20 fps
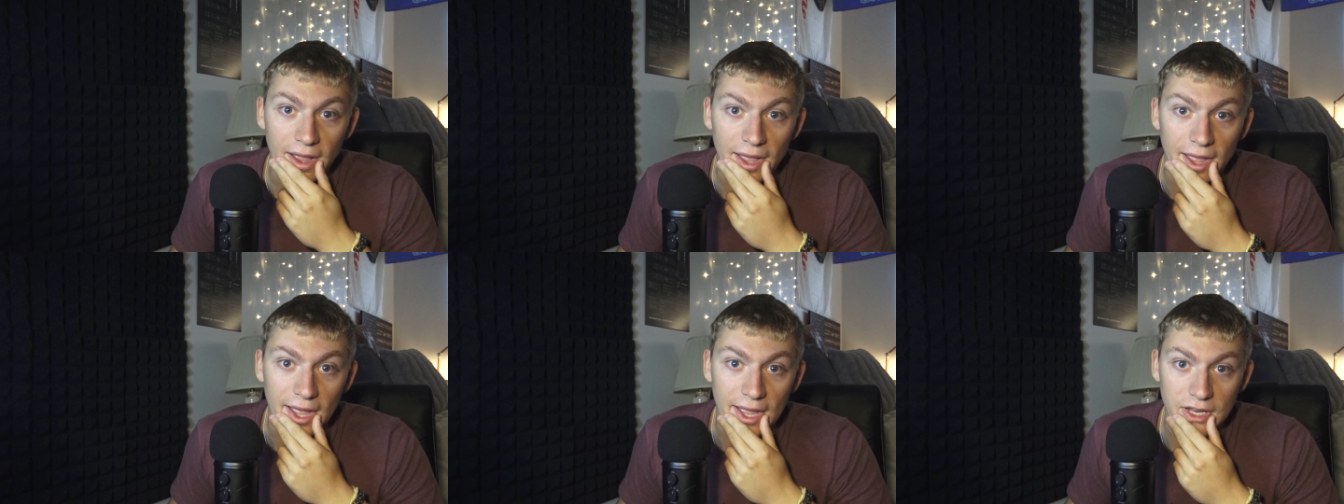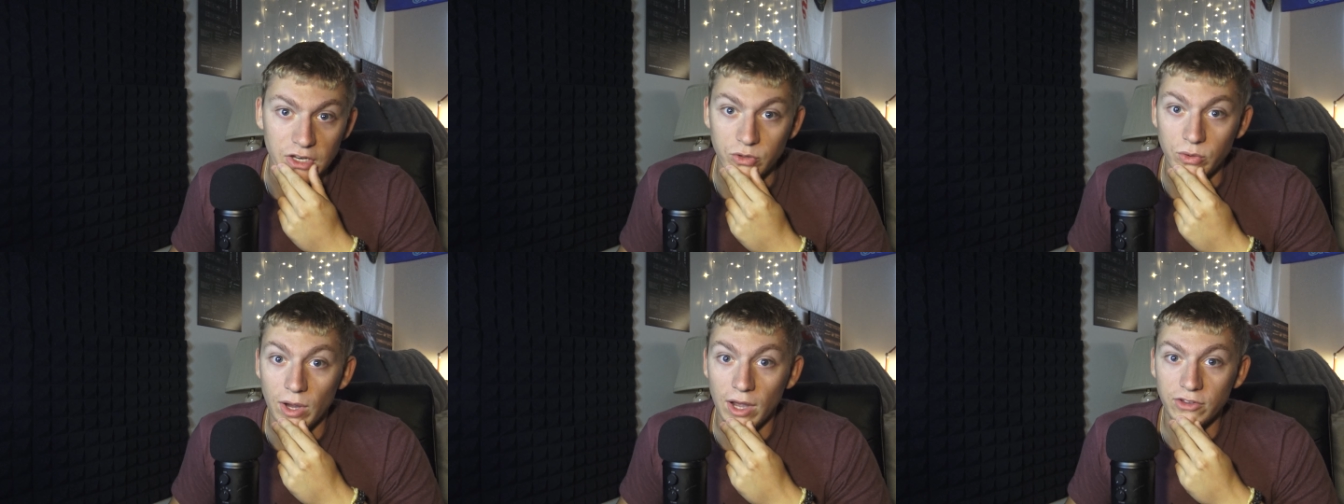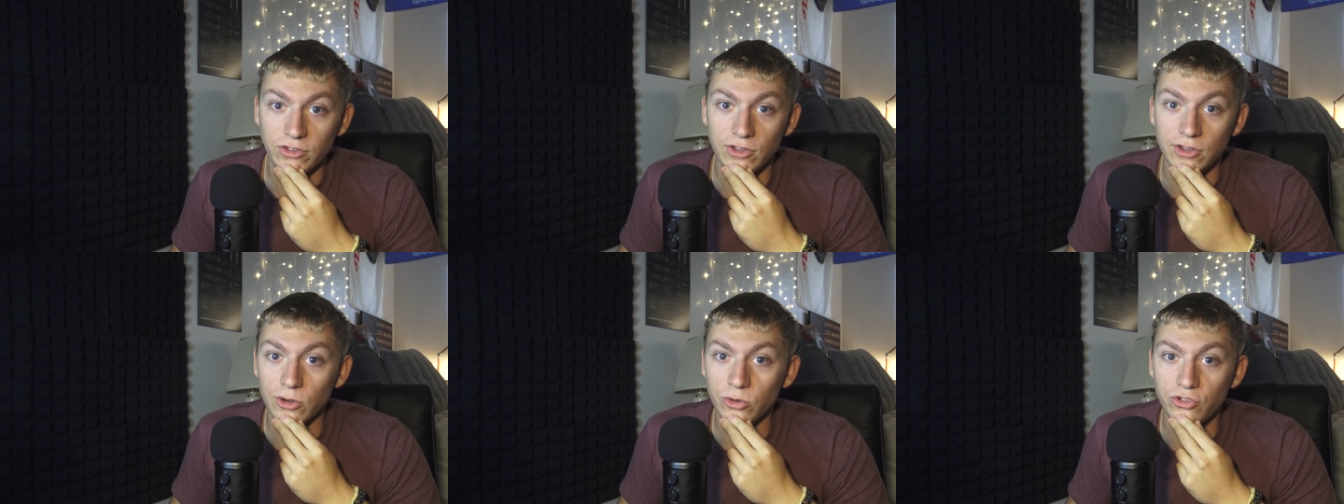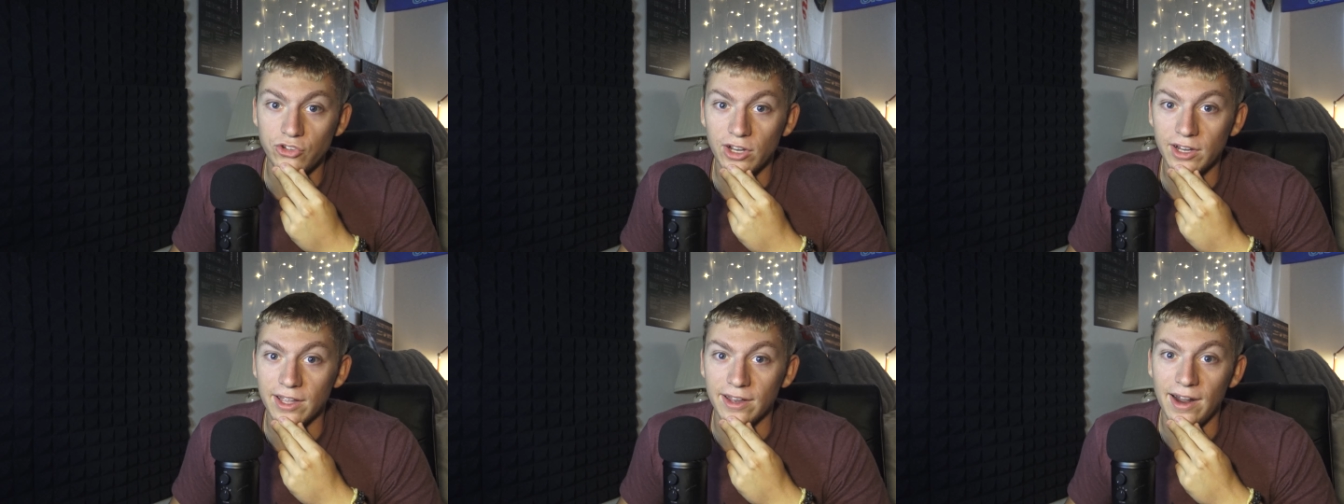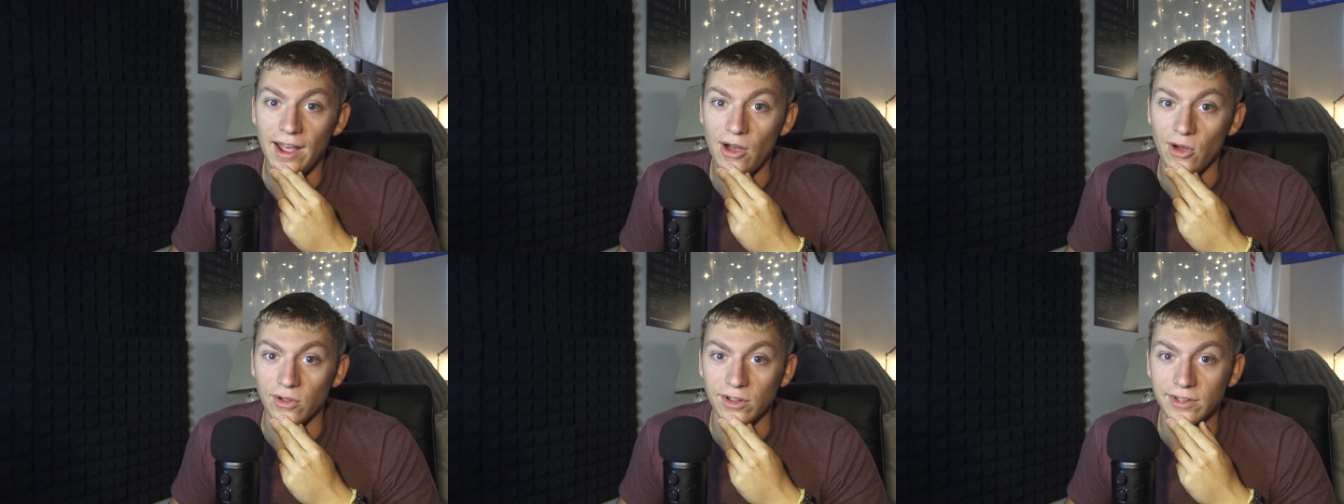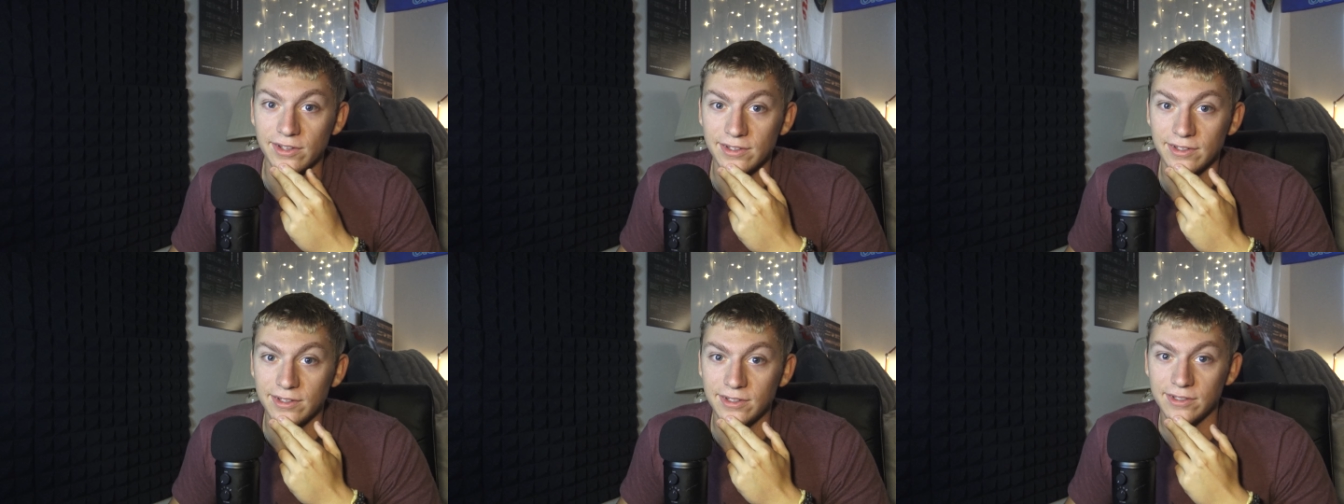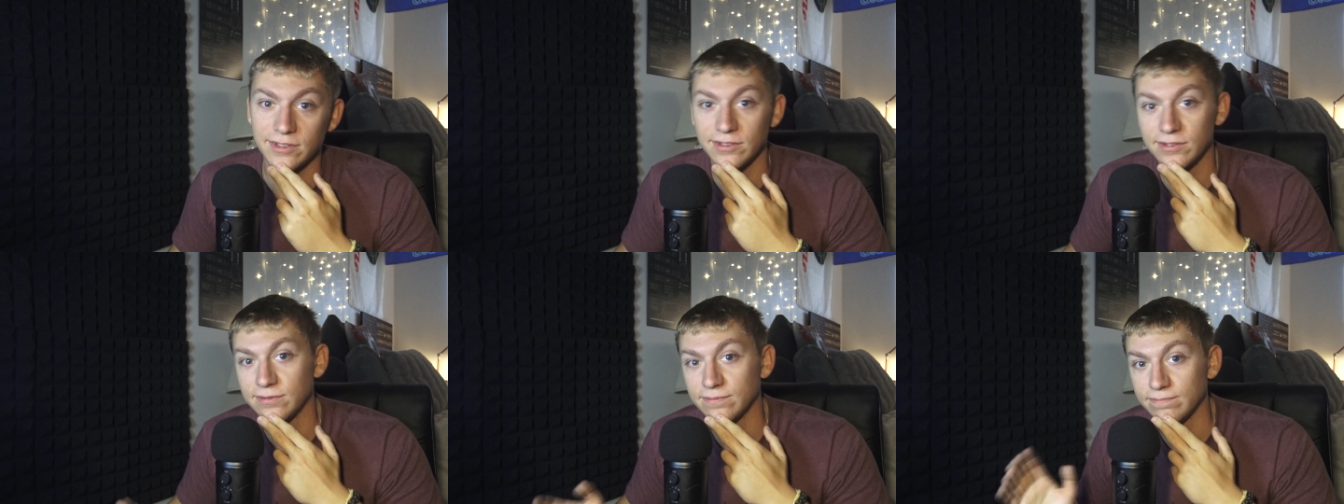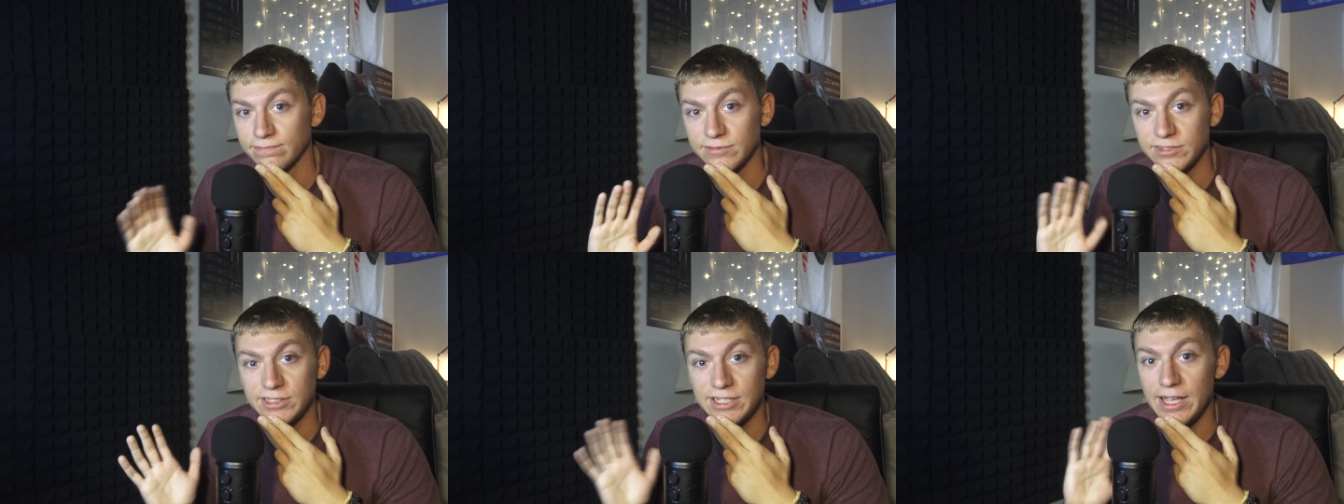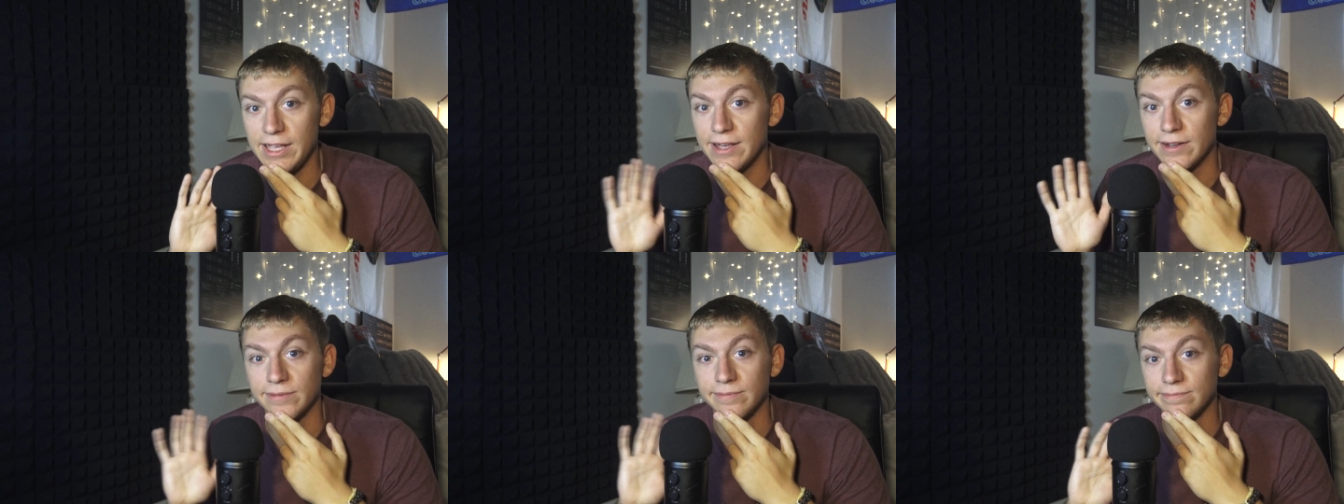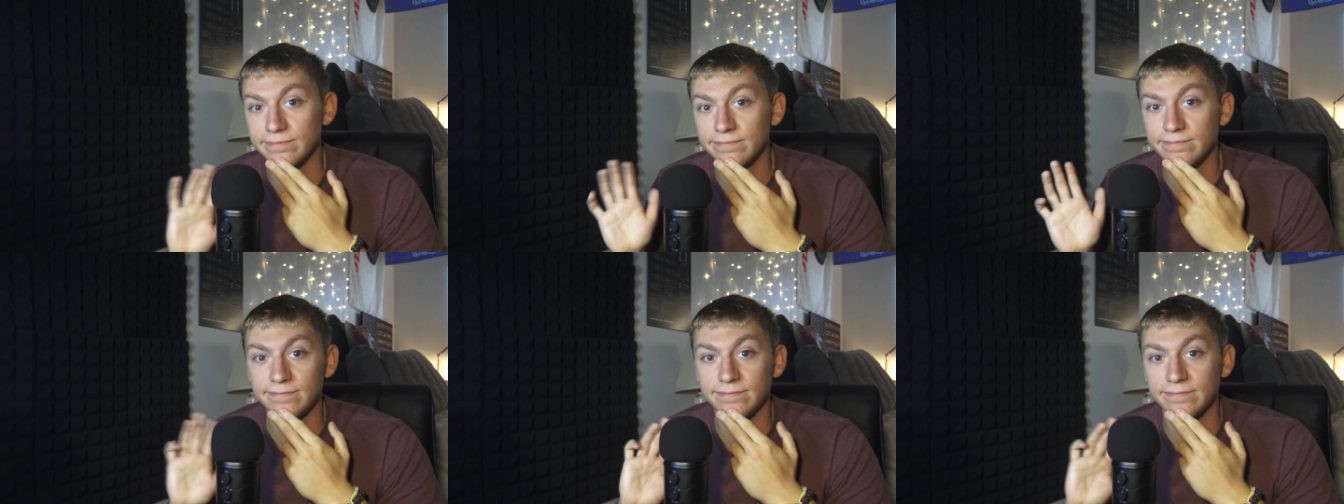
And you guys can go check it out. See ya.